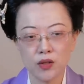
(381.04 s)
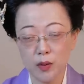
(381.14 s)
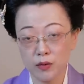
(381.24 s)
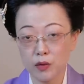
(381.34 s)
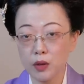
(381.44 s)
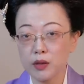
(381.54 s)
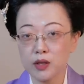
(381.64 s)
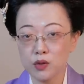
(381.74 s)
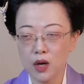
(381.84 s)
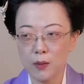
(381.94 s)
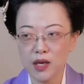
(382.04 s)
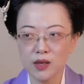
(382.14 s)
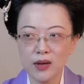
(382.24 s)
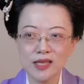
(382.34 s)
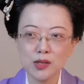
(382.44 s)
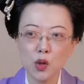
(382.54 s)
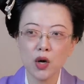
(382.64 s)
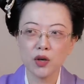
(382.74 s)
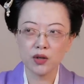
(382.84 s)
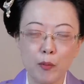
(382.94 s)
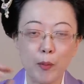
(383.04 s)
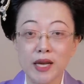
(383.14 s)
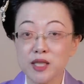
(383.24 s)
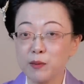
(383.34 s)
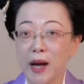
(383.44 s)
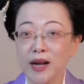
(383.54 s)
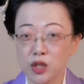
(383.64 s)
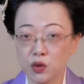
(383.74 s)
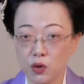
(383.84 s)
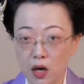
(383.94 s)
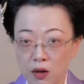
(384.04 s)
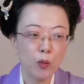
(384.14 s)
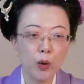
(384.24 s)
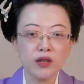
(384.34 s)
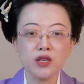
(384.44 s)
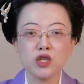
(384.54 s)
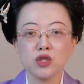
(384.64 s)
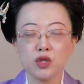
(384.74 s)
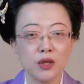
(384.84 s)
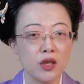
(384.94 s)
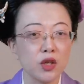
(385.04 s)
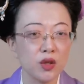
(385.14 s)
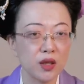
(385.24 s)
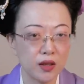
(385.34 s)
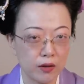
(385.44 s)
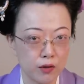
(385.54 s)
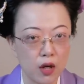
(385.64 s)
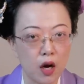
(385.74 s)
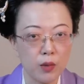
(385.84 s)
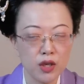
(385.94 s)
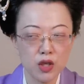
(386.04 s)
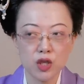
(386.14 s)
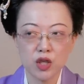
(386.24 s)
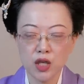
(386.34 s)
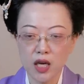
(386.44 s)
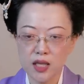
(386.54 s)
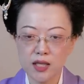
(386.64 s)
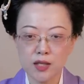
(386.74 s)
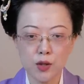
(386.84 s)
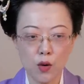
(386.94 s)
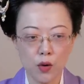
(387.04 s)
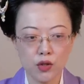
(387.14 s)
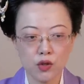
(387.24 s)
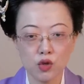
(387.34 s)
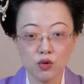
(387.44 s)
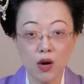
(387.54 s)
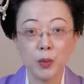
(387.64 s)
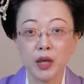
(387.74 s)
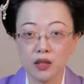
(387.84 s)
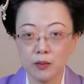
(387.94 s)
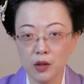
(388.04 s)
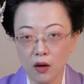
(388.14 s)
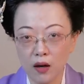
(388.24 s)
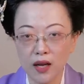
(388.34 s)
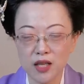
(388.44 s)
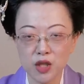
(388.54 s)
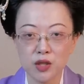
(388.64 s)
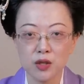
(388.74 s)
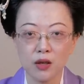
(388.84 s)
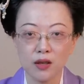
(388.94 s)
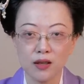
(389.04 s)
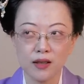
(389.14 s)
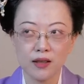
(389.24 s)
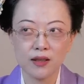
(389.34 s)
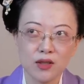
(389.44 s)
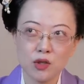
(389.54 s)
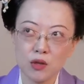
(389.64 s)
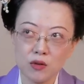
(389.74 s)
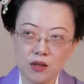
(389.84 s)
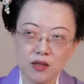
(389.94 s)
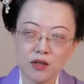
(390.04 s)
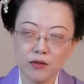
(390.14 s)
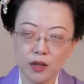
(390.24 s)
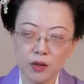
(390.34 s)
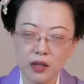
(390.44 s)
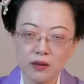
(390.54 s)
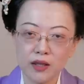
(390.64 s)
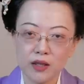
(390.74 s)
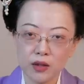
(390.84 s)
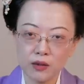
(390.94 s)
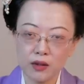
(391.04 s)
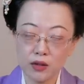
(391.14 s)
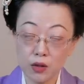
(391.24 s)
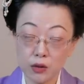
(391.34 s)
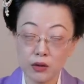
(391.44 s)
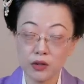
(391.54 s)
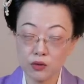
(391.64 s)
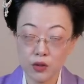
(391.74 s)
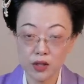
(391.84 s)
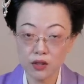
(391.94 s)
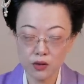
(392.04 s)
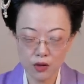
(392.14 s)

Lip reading: type of role in this drama. So it's not her best match role, but then she's doing a good enough job. She is not dropping the ball. She's not like Chongzi's female lead who totally ruins the